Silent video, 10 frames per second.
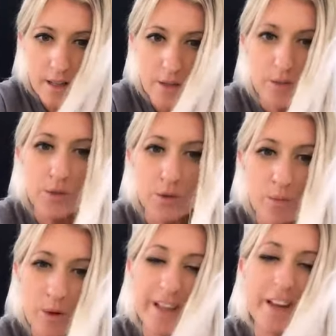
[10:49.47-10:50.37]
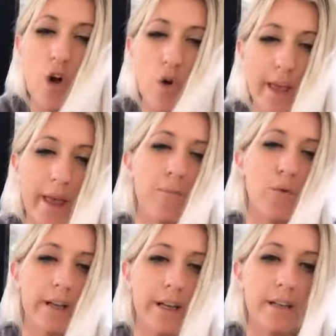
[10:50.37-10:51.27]
You'll do it, Morgan. Okay,
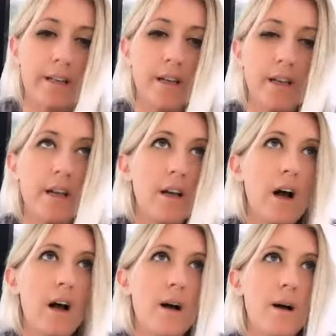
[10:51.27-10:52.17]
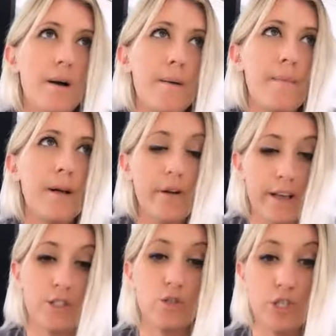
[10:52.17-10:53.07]
Morgan. Um,
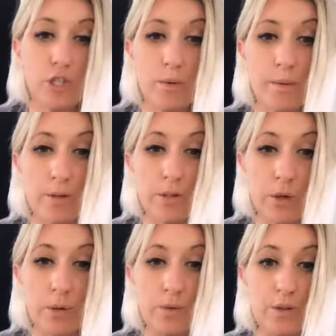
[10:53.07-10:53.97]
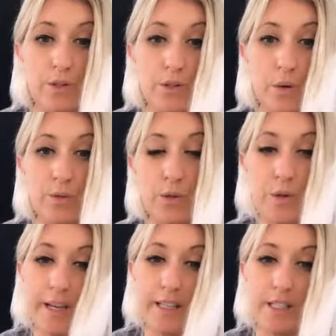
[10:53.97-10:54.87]
okay, so just remember, don't don't do
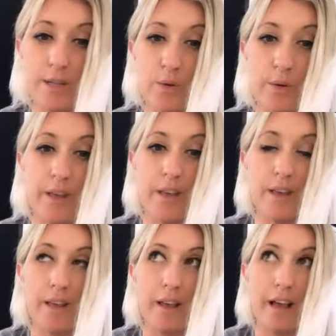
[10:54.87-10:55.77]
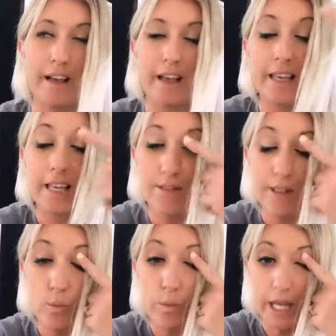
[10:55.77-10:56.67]
it until we I, I give you
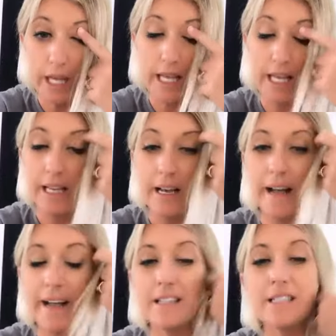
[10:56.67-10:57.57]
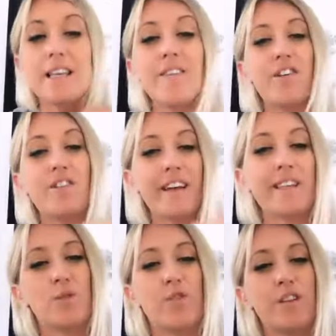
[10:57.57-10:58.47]
the wink. I gotta see if they're
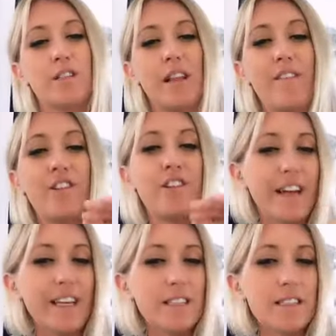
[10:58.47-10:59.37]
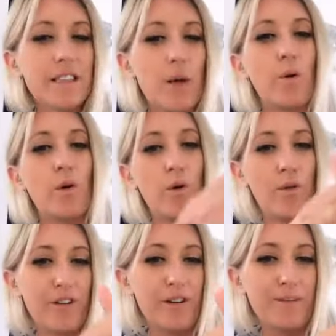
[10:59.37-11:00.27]
nice first. If they're nice, then we'll go
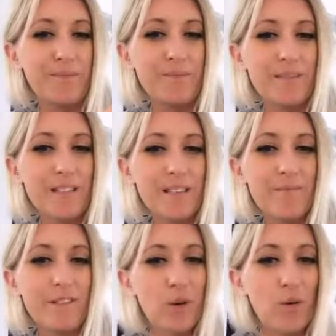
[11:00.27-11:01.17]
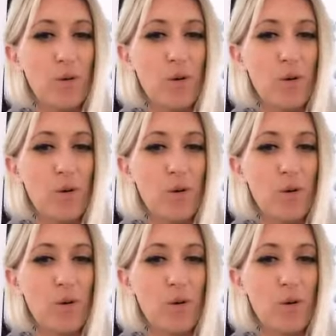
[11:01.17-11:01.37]
over. But don't